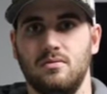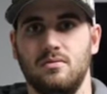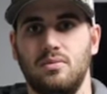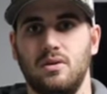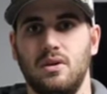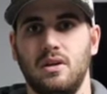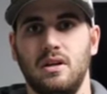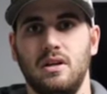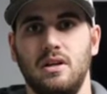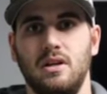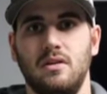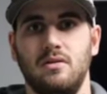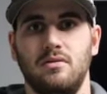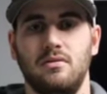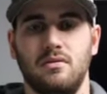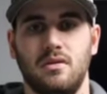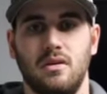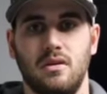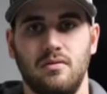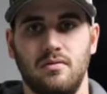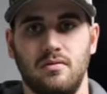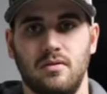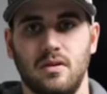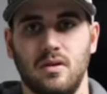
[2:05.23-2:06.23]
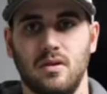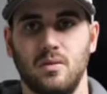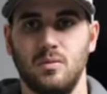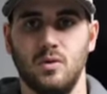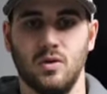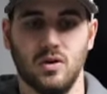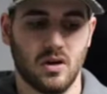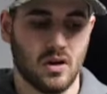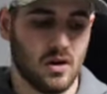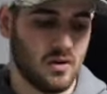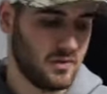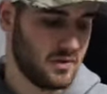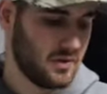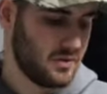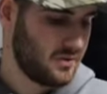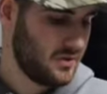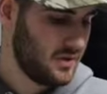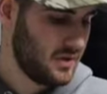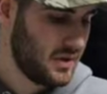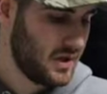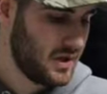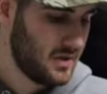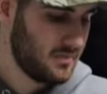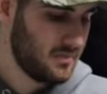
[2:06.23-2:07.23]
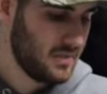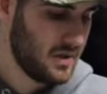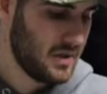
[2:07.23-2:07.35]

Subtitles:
plenty of thermal cover for them.